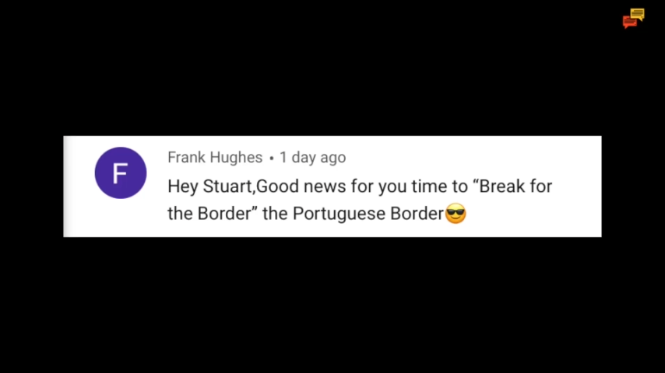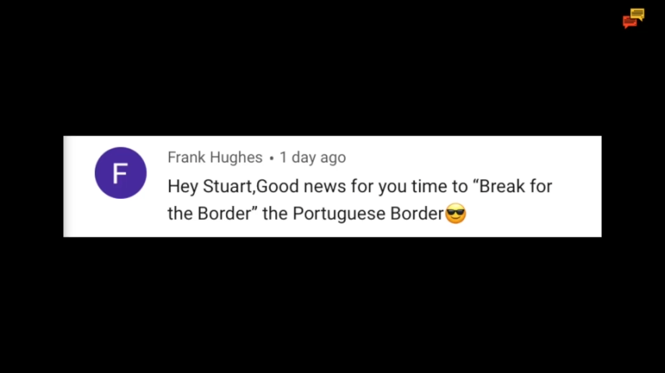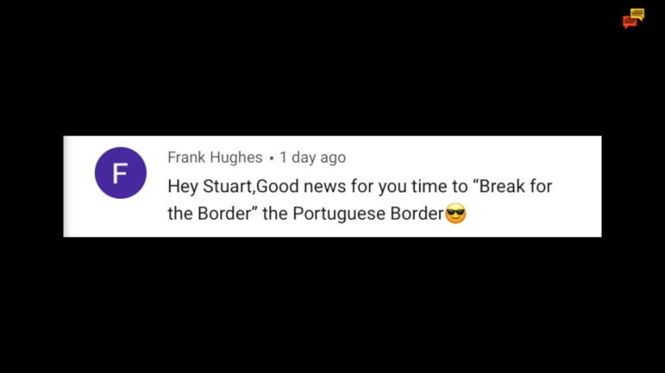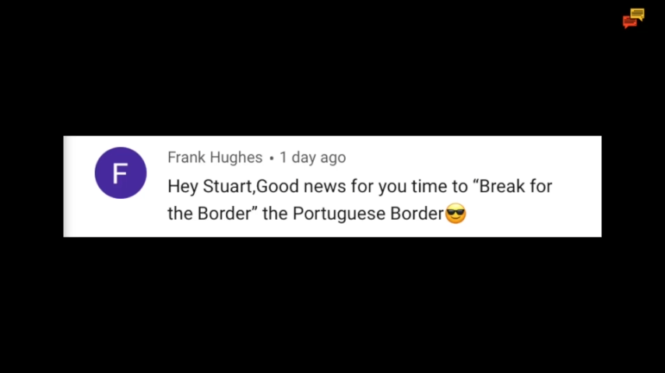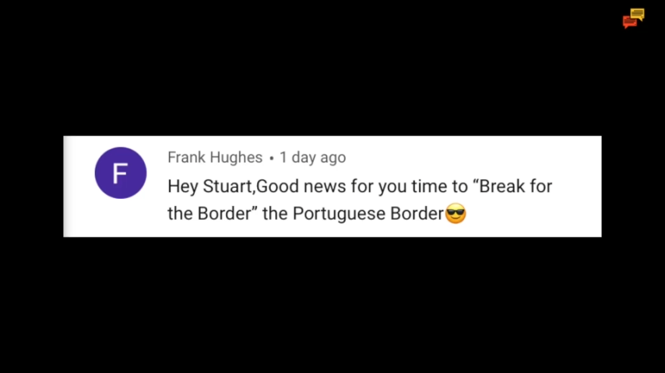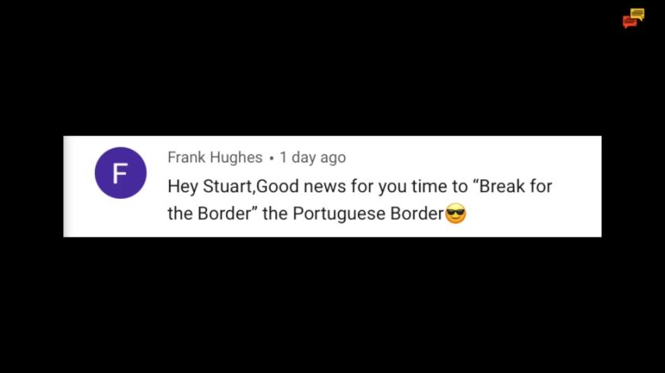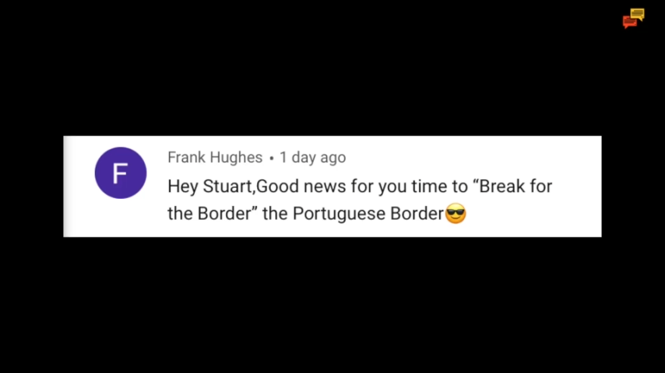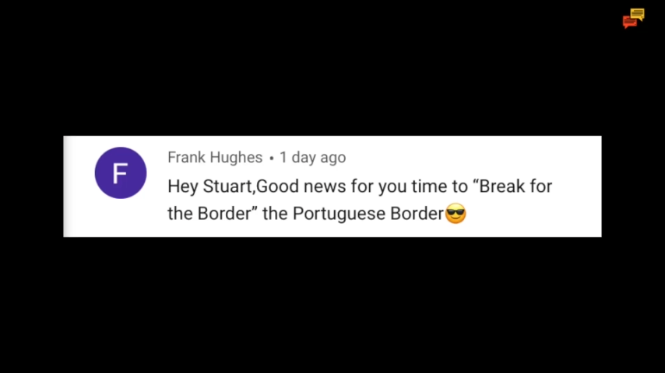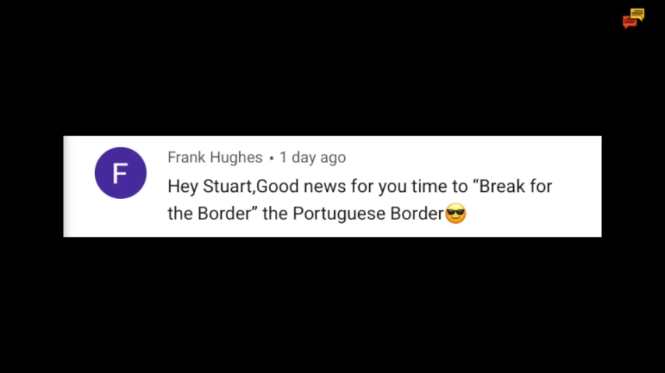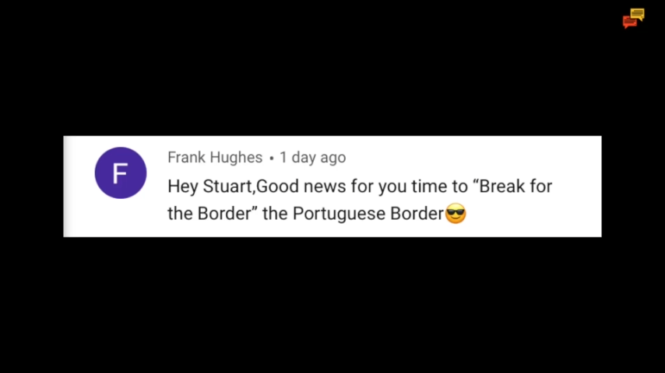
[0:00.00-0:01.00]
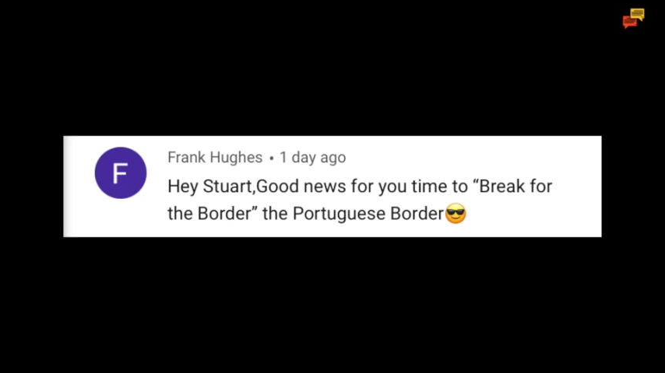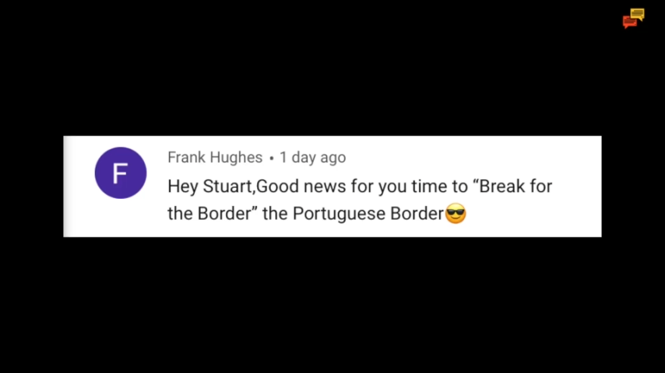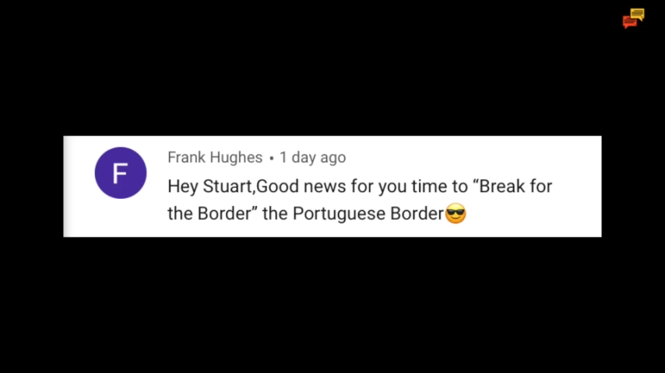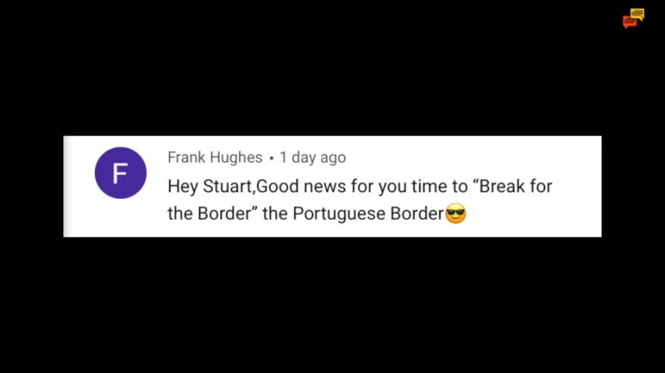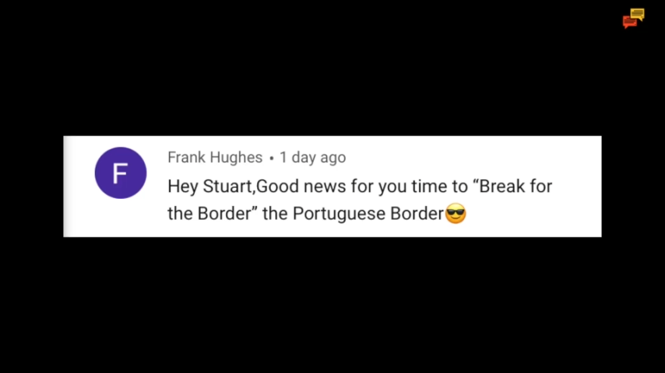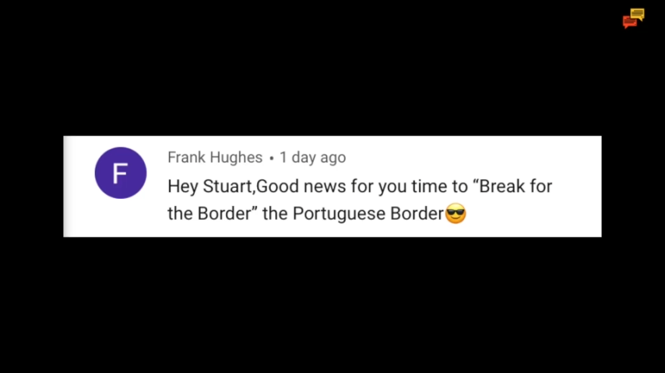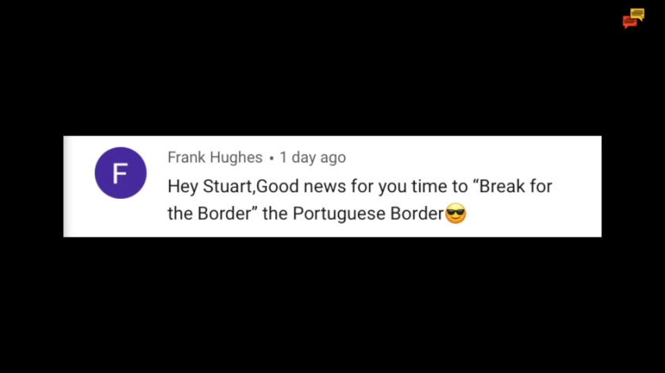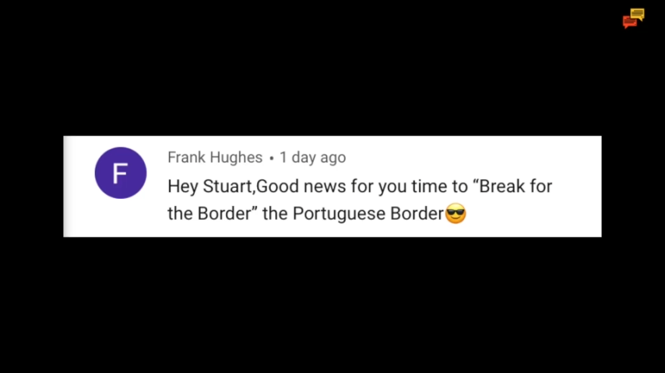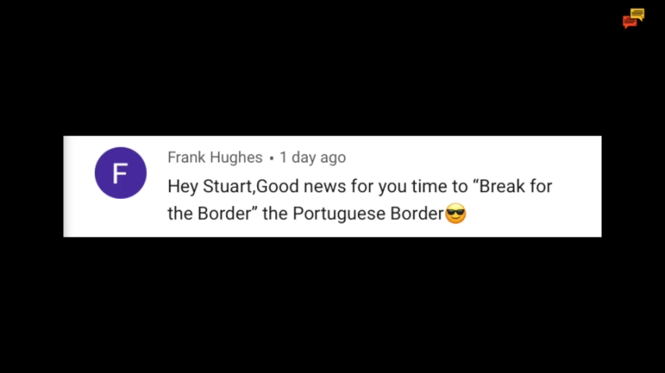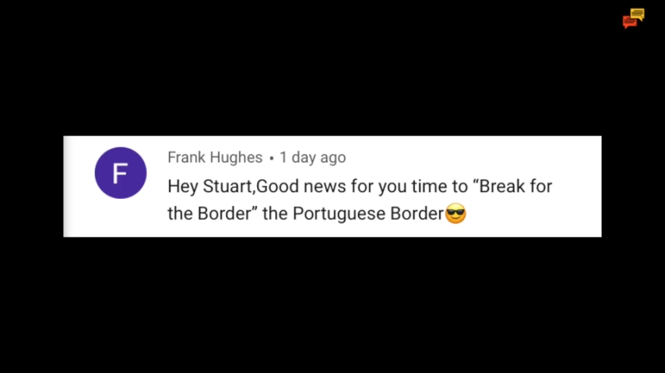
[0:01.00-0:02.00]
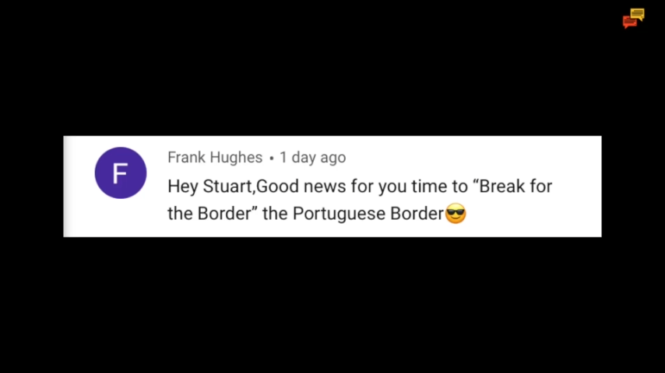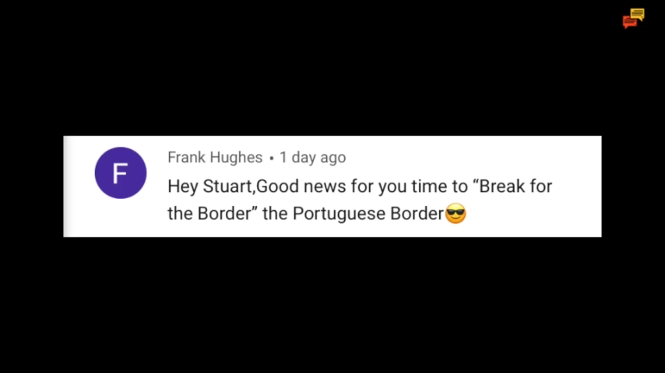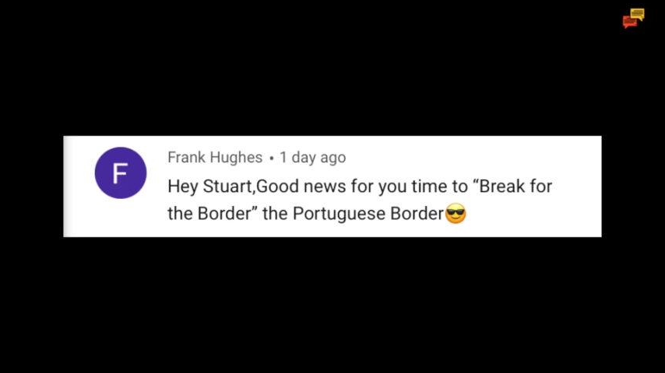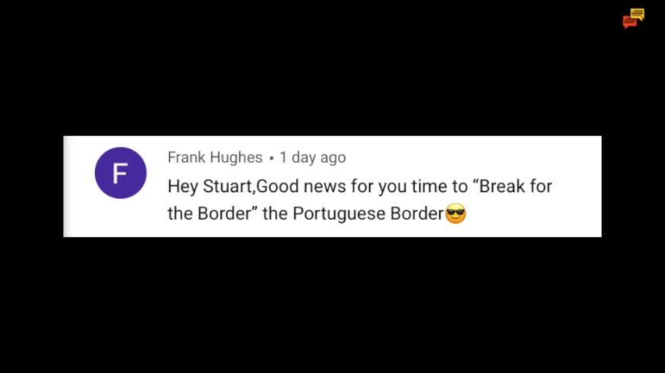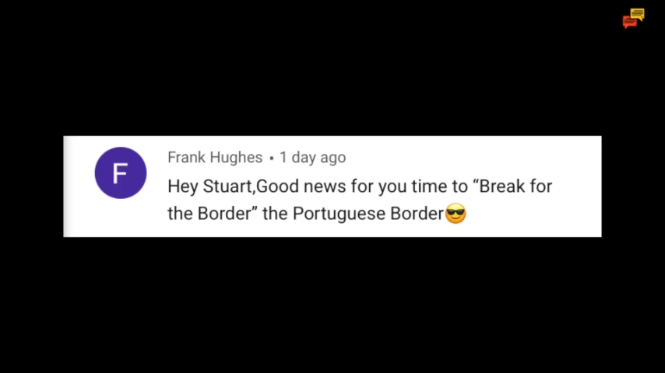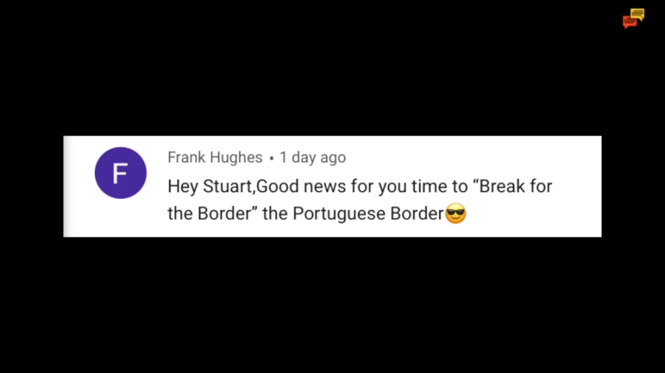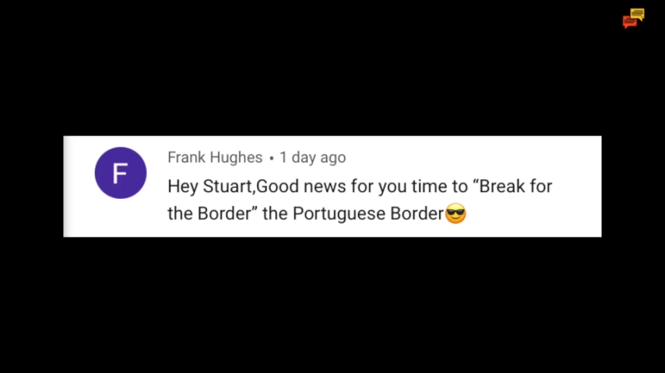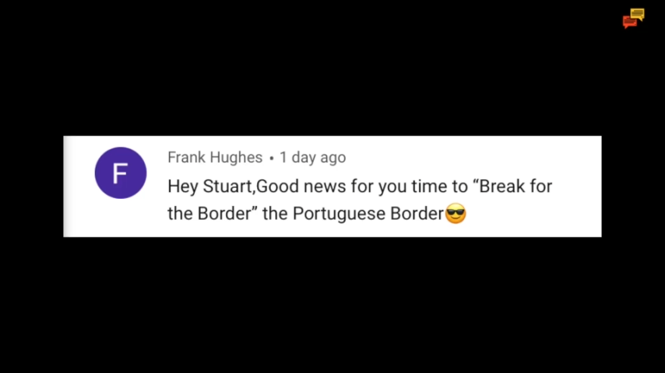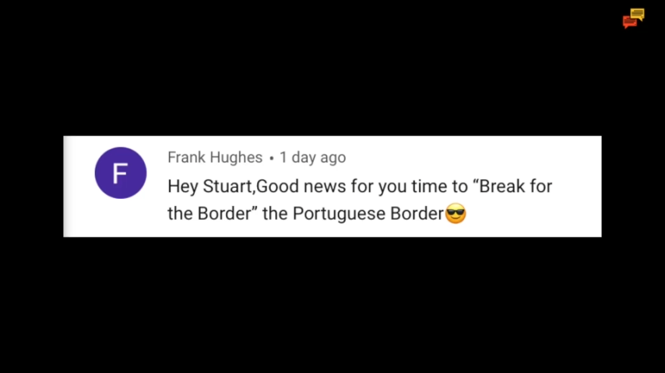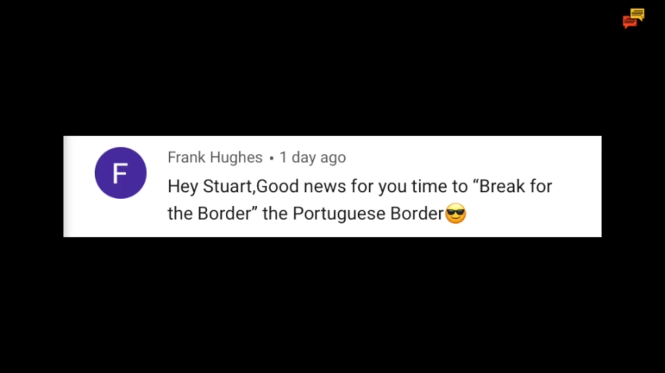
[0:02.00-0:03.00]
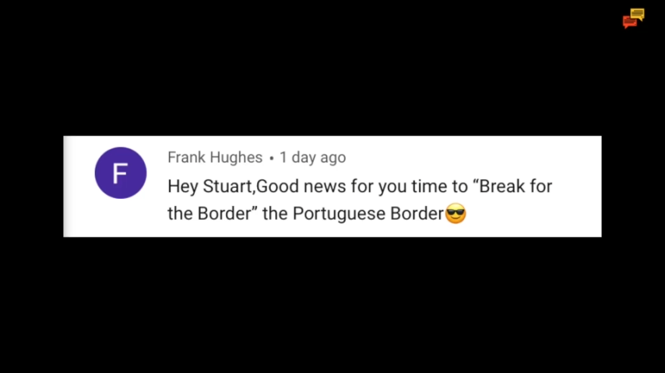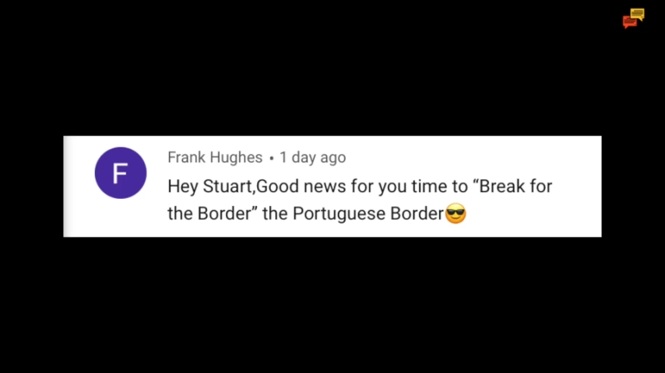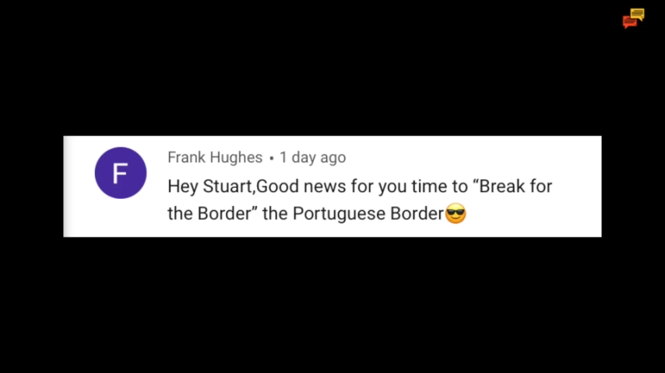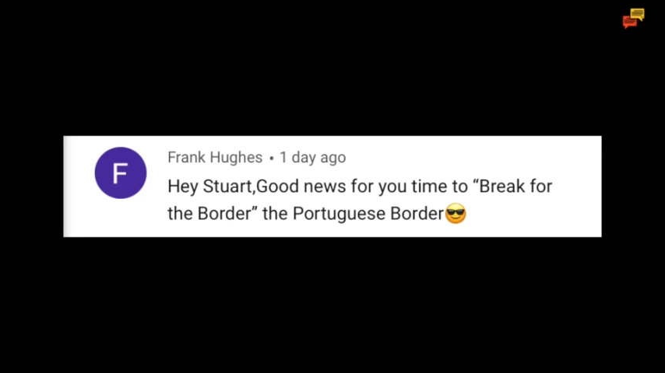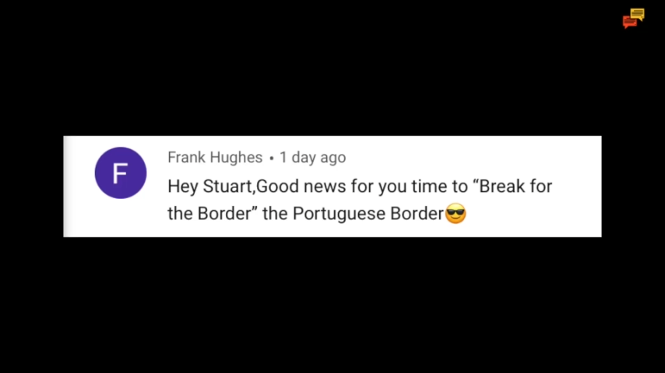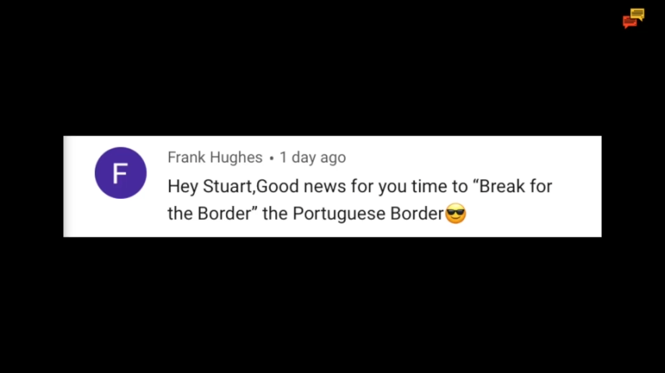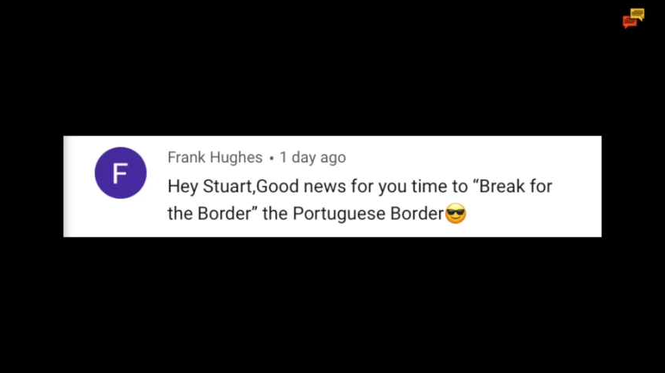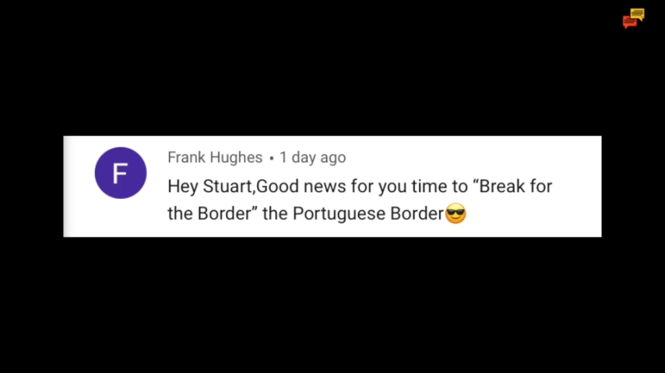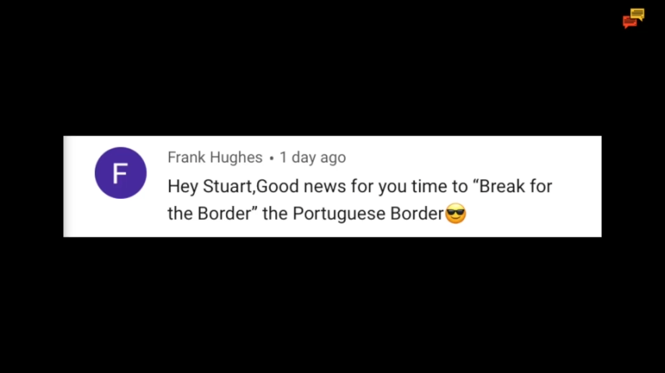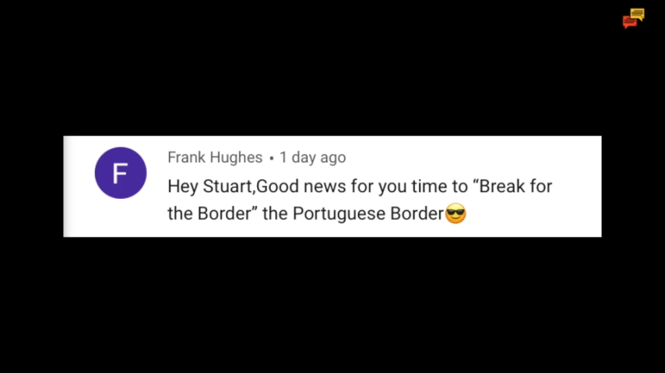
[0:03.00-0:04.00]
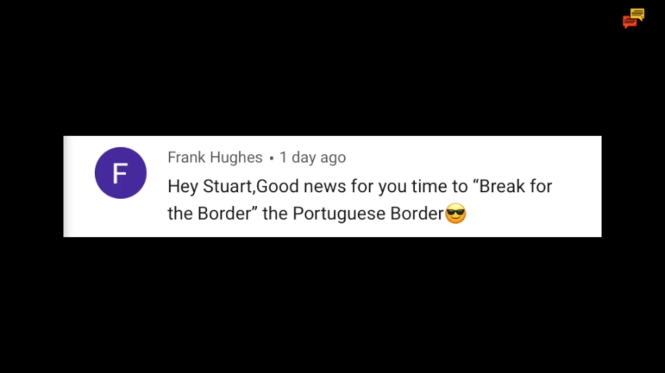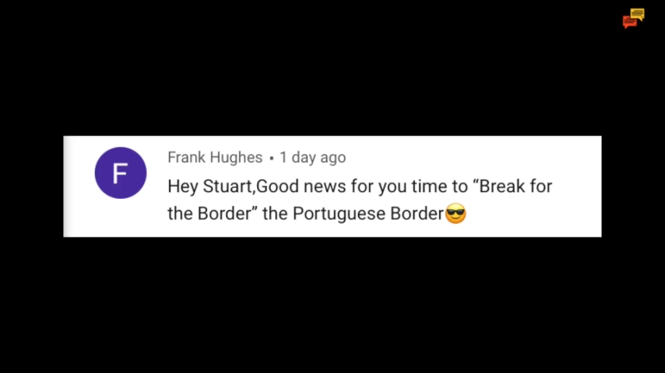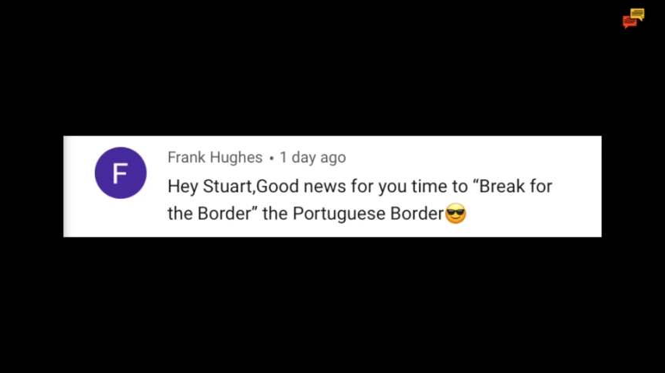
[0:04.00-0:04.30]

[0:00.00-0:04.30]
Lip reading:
Nobody's mouth can be seen.